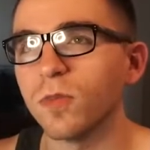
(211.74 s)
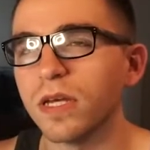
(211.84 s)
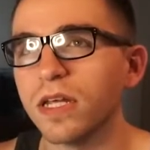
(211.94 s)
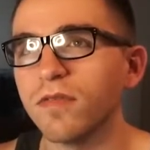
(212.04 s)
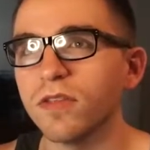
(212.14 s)
I
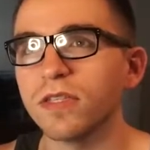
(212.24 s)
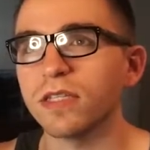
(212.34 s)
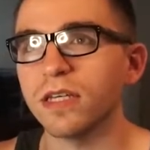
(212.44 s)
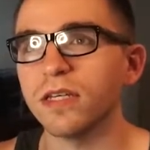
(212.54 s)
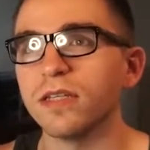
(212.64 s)
mean, if
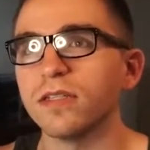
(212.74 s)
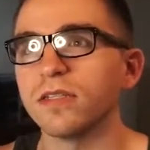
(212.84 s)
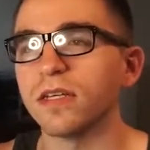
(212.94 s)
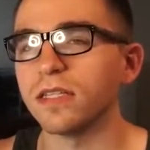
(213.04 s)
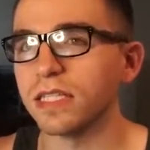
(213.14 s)
this
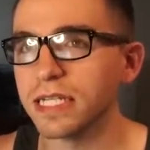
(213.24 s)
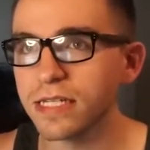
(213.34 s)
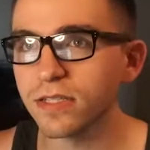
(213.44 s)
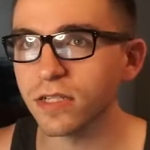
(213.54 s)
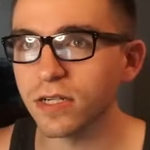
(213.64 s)
is a
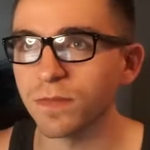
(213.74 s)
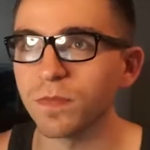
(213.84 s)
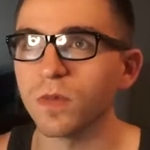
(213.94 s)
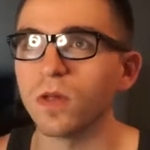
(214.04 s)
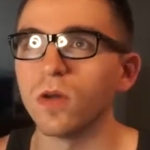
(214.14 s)
teaser,
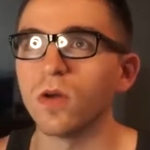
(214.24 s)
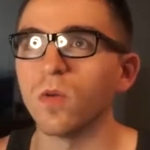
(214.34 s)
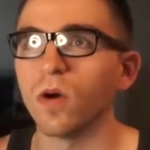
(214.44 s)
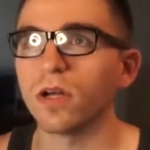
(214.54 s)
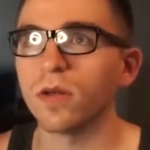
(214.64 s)

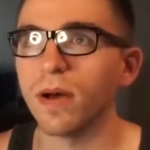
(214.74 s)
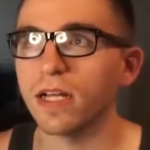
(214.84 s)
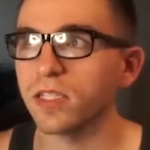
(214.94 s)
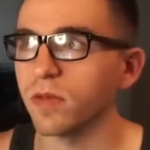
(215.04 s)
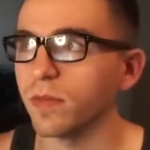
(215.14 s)
what could it
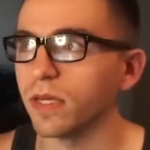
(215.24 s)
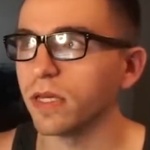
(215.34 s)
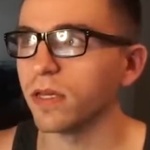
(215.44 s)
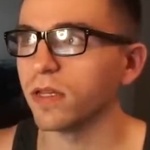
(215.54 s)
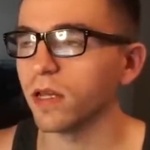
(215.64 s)
possibly
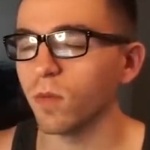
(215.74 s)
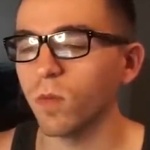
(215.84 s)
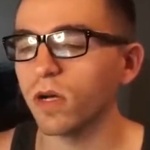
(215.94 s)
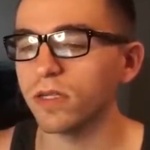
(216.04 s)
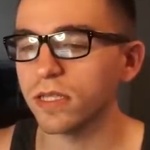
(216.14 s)
be? Like,
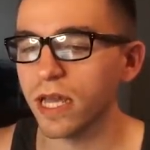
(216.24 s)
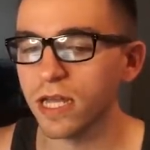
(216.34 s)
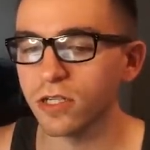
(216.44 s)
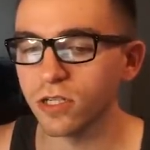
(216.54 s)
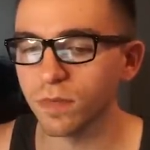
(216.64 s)
what is the
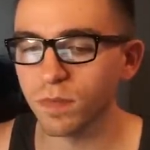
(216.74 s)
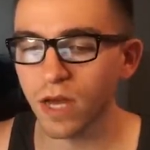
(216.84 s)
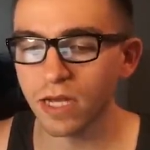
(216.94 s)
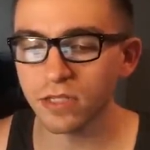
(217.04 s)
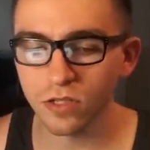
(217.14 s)
agent?
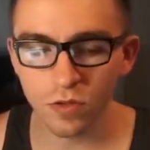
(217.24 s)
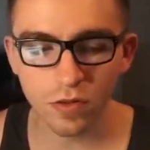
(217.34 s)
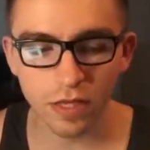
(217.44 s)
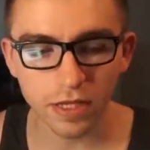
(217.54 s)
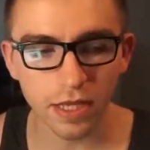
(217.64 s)
I do
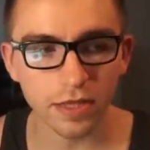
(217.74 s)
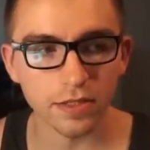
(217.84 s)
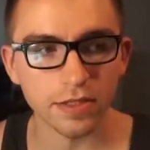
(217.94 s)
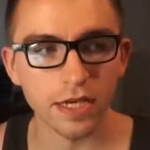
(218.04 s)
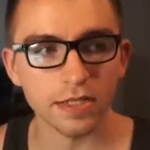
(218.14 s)
think that
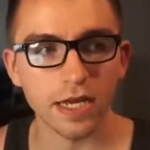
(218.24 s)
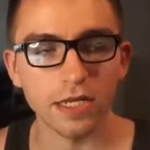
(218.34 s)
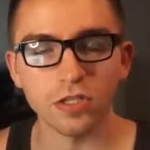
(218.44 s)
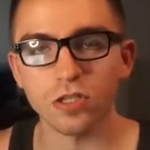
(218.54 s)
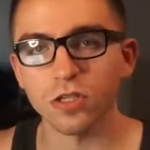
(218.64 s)
this next
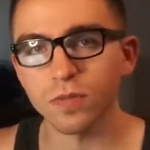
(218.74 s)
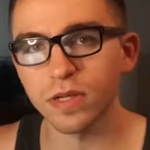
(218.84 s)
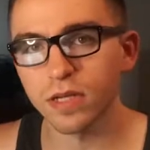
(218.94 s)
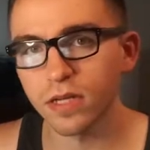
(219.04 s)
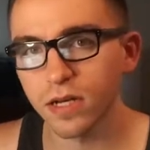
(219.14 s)
agent could
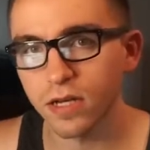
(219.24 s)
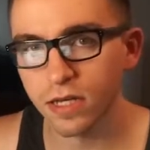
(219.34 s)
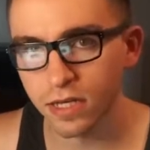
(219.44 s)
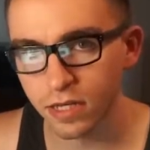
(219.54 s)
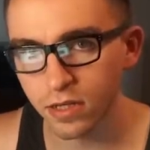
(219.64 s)
be a
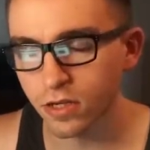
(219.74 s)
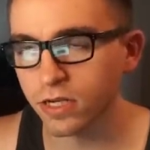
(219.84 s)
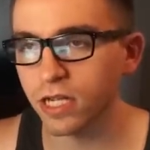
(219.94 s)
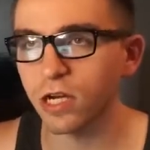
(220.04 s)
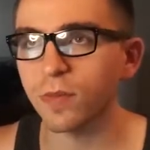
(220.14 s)
healer, and
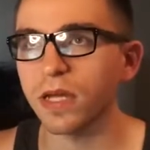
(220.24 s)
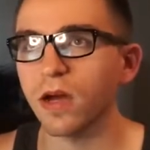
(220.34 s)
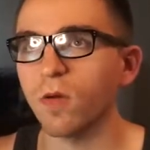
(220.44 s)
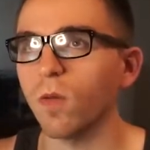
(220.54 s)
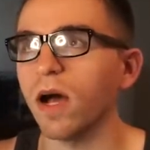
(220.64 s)
hear me
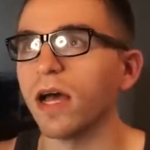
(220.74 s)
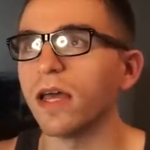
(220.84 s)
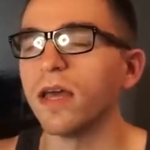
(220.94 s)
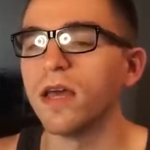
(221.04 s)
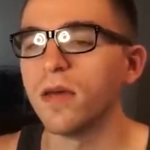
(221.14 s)
out why.
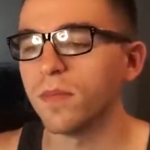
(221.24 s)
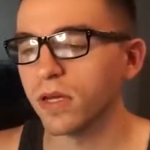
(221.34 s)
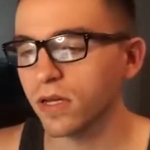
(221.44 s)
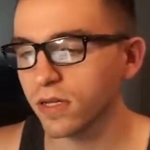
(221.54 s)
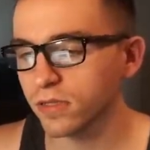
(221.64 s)

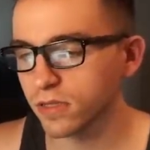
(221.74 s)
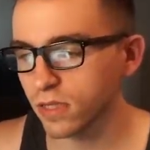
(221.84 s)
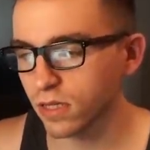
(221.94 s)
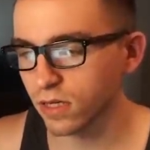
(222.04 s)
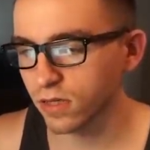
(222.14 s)
Because
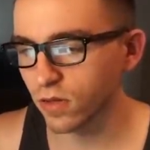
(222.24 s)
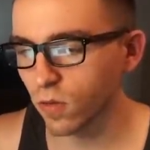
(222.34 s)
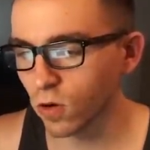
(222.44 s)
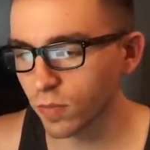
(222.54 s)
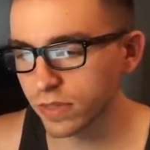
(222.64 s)
the
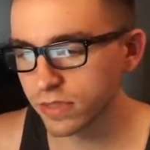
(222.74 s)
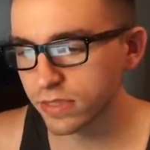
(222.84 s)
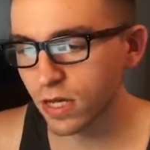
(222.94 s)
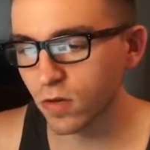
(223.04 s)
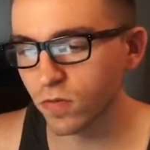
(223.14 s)
orb
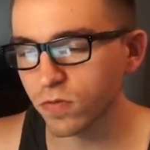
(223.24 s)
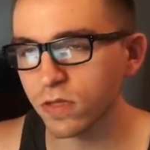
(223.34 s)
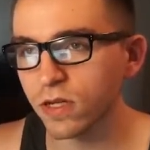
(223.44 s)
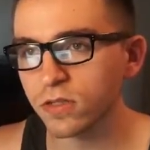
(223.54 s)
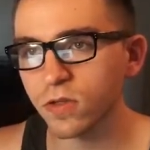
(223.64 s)
itself
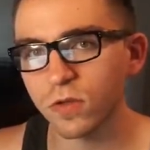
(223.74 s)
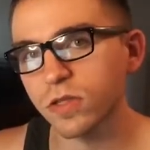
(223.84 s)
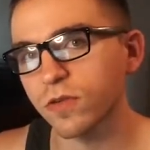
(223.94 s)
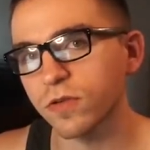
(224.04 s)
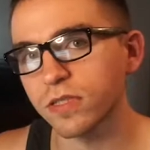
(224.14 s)
does
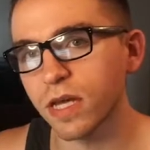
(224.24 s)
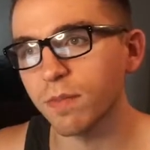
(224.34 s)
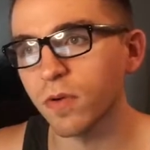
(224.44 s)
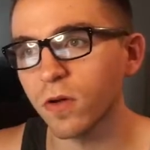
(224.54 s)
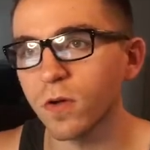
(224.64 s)
closely
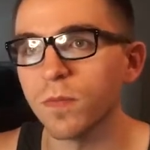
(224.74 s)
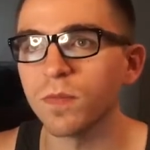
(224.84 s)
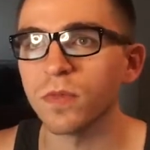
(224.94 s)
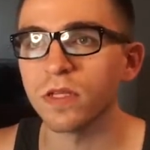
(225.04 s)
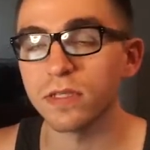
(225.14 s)
resemble
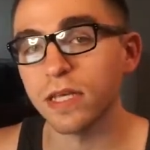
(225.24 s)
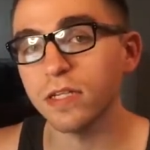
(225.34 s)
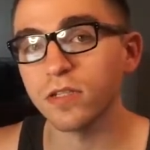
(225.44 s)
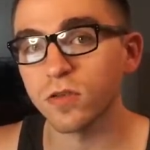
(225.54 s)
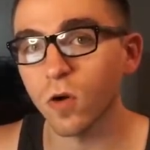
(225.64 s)

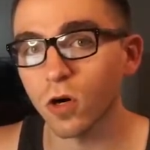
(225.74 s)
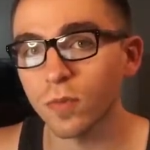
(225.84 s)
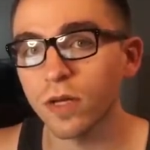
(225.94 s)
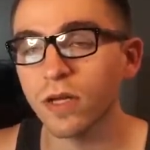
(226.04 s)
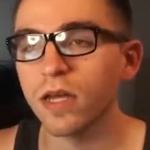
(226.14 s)
Sage's
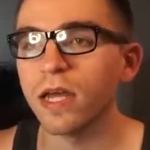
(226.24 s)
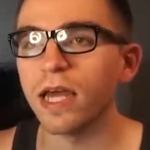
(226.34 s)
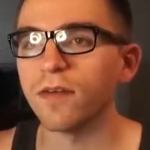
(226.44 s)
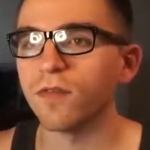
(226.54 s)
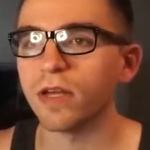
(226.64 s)
orb,
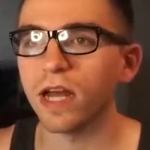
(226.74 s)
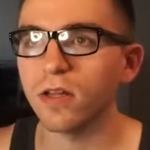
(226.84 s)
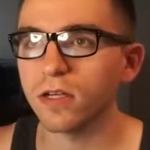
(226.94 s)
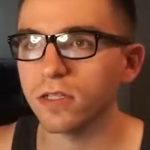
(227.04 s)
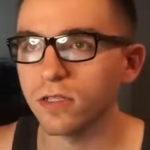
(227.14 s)
and if you kind of
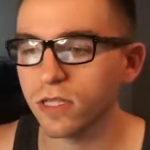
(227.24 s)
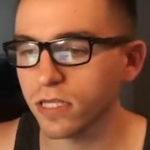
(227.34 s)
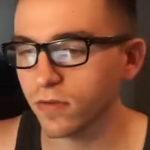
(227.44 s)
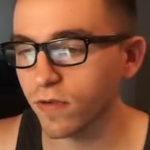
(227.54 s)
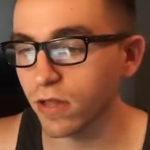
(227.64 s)
look into like
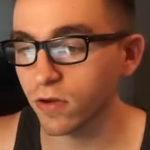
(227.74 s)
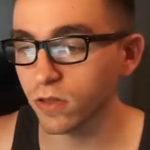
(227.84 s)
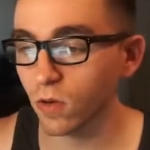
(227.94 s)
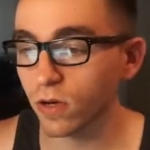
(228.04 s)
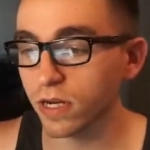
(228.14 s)
the Valorant
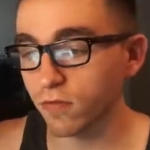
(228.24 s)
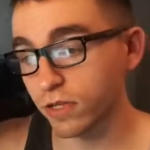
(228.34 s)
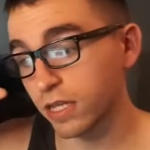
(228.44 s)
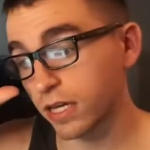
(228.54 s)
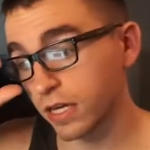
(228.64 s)
lore and
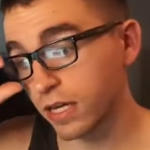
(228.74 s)
everything,